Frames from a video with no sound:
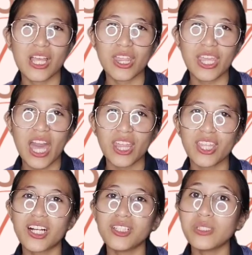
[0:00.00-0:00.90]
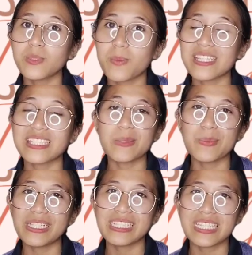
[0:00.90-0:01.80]
the ethical
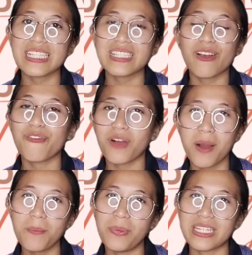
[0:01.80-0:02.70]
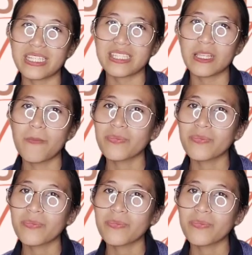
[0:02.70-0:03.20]
responsibilities of companies.